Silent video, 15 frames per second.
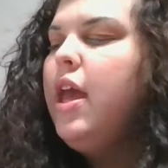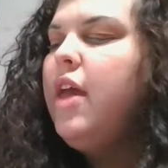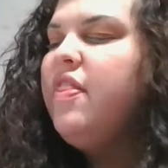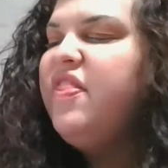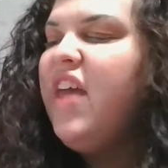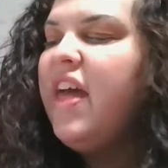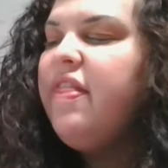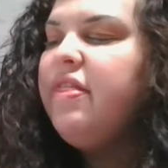
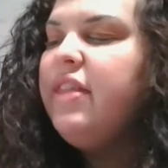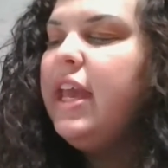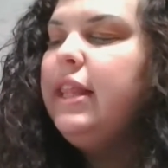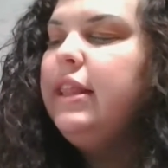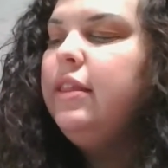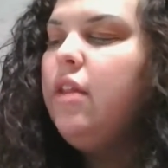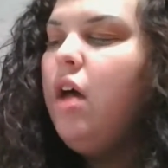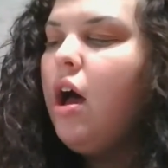Then they
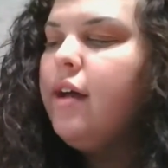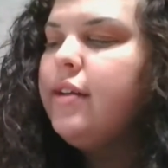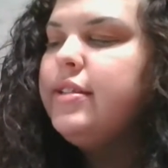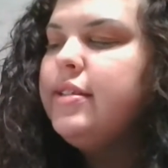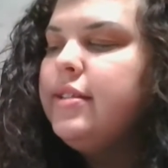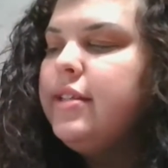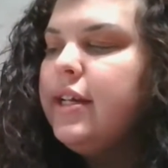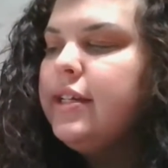
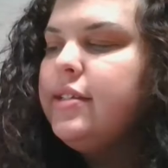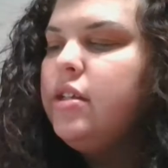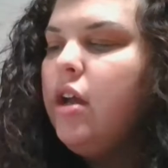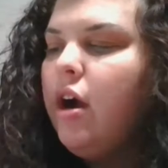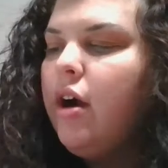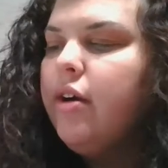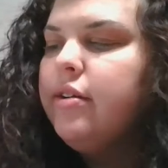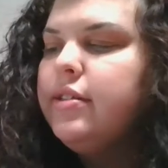lost 6
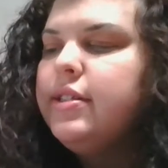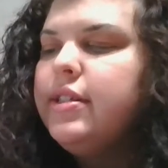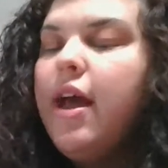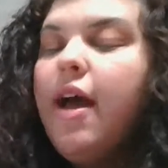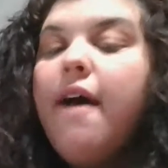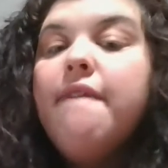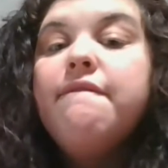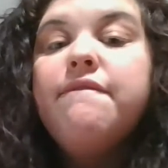yards.
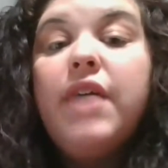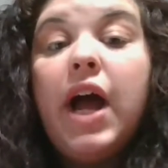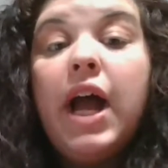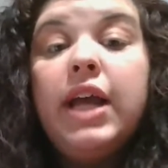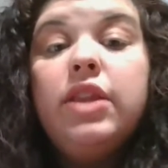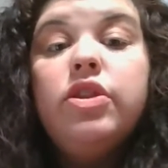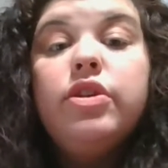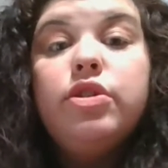
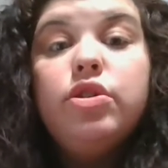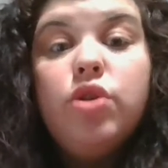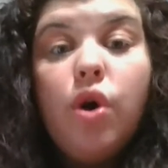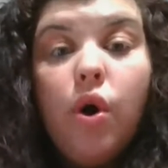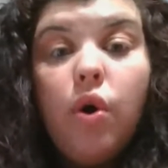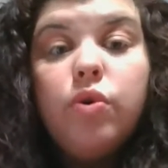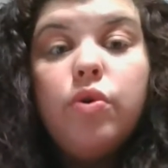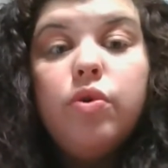Find the
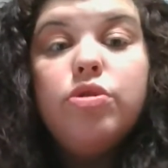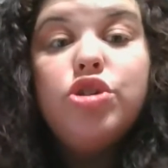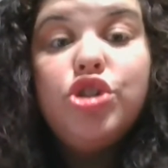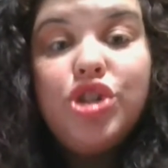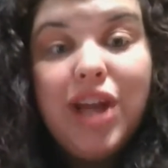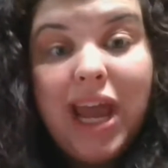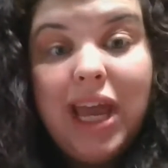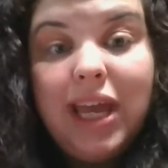total
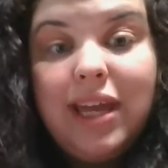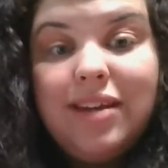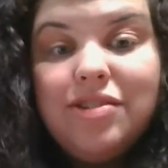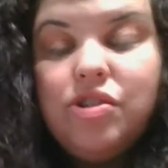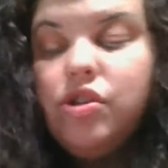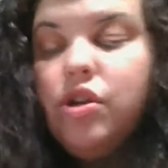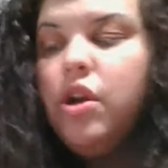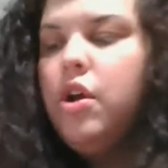
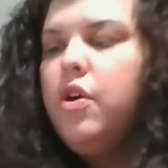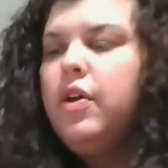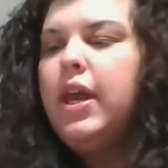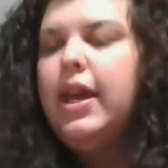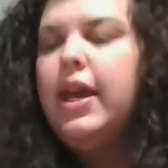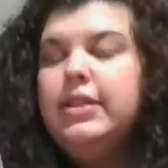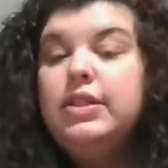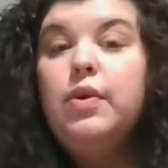change.
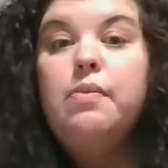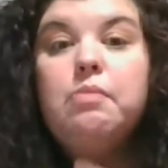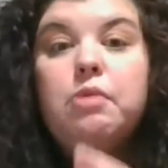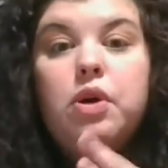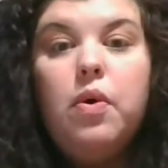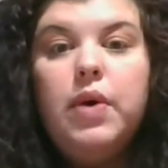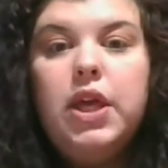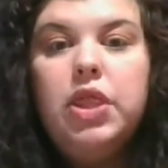Okay, so I'm
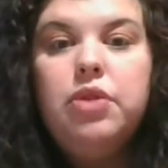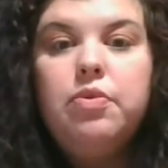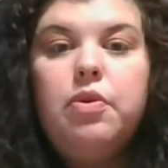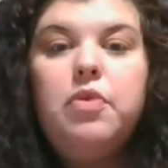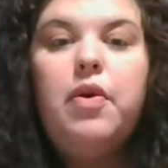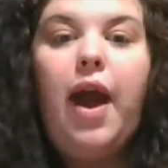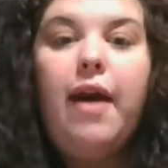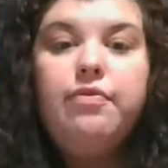going
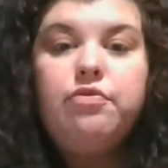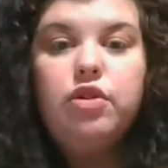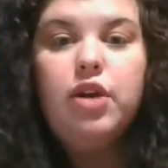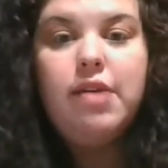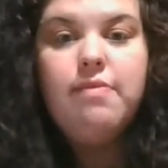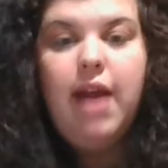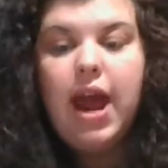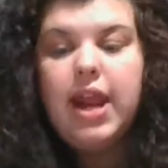through after
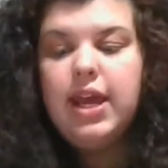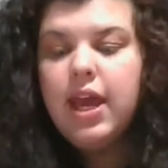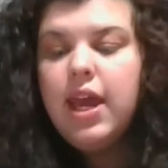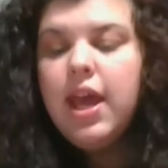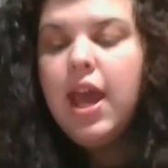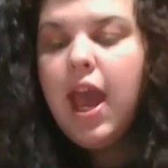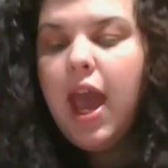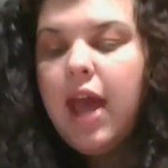I read it,
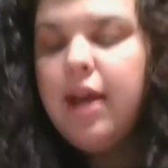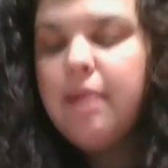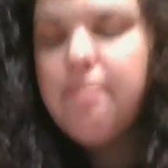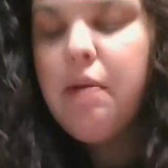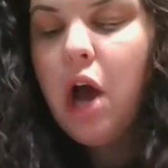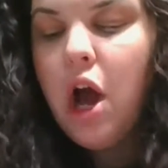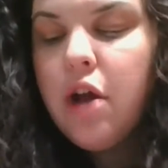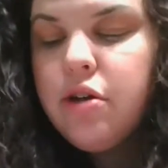and
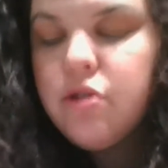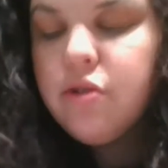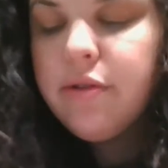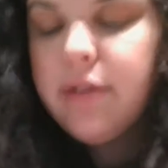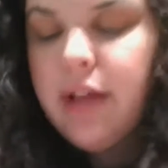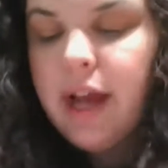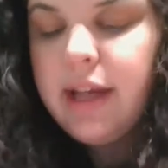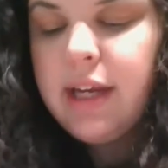I'm
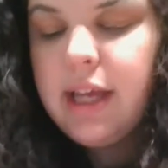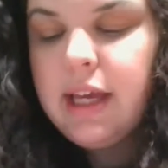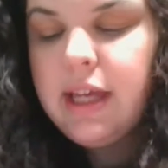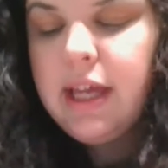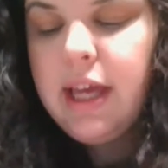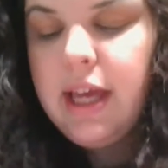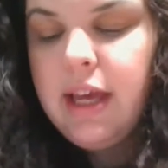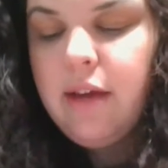underlining
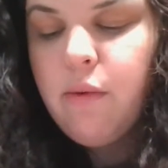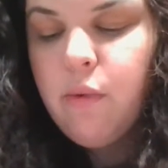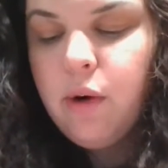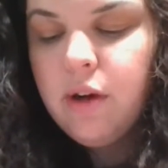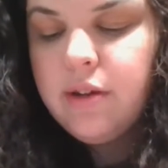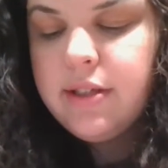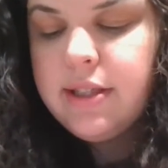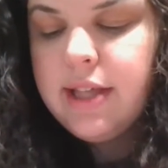
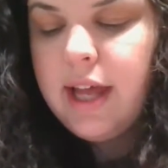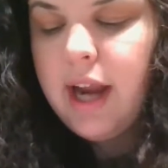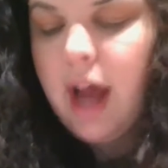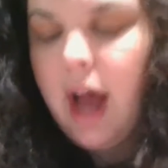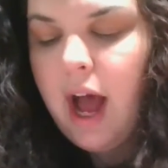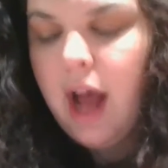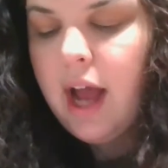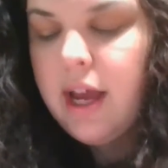keywords that
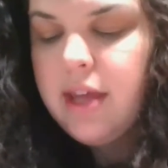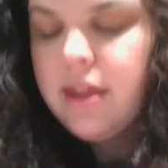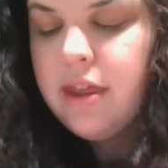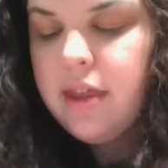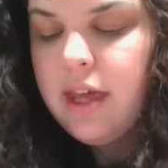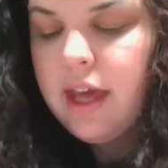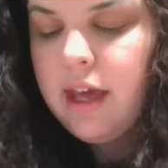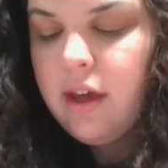I
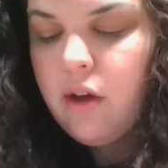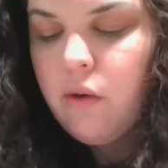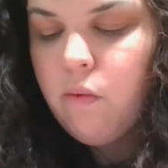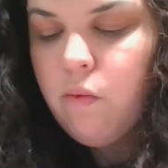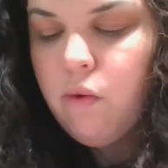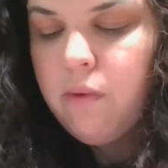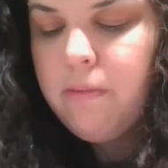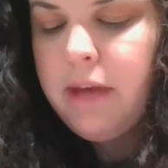think
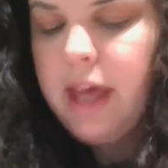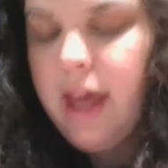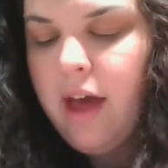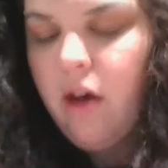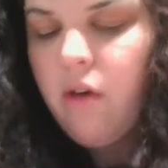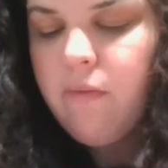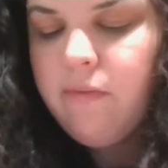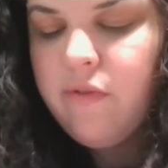will be
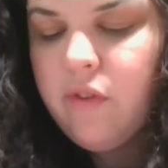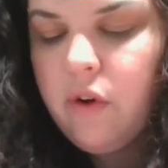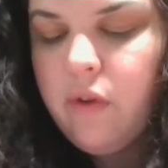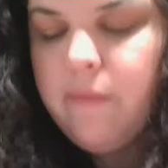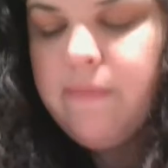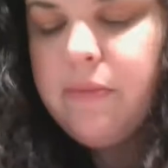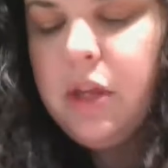helpful.